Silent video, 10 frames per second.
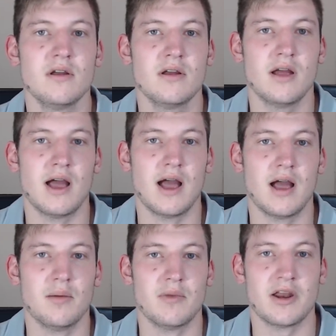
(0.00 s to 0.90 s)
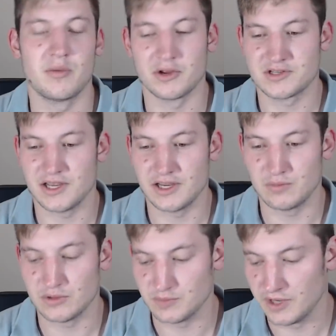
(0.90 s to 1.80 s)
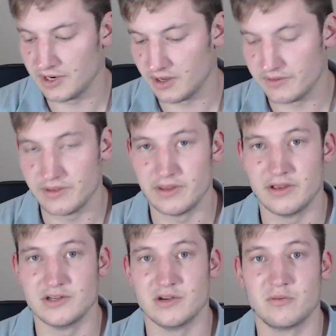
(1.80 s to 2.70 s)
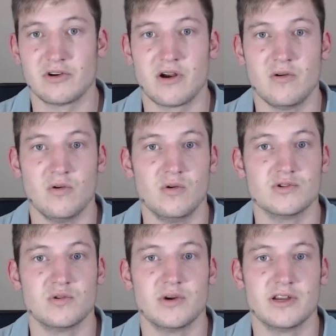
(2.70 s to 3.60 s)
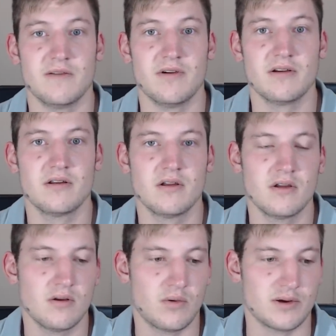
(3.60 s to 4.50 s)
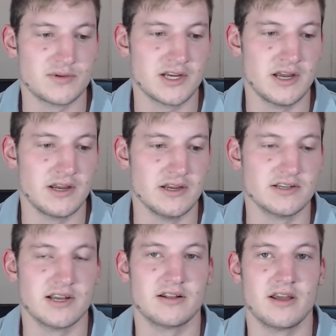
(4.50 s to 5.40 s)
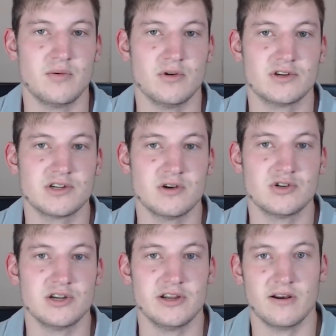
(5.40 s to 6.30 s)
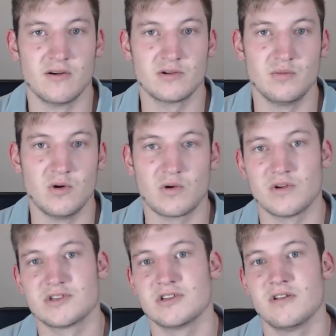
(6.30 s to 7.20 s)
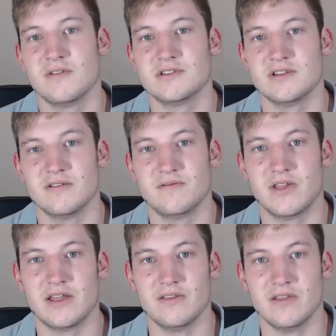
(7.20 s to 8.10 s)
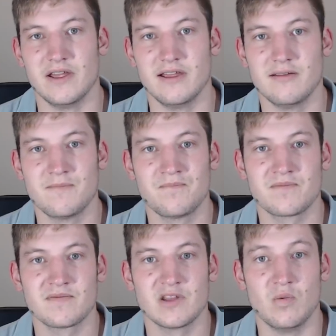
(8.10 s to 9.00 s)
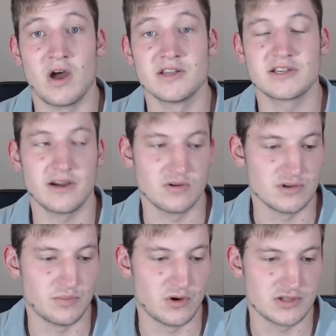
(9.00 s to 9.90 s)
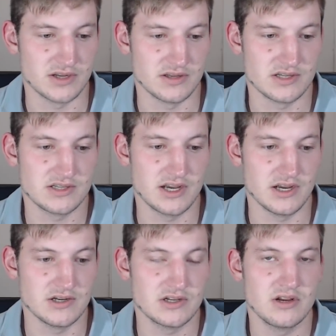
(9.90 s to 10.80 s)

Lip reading: And I'm not saying it was better under the Jim Crow laws or whatever. What I'm saying is that they were socially a lot more conservative than their white counterparts at this stage.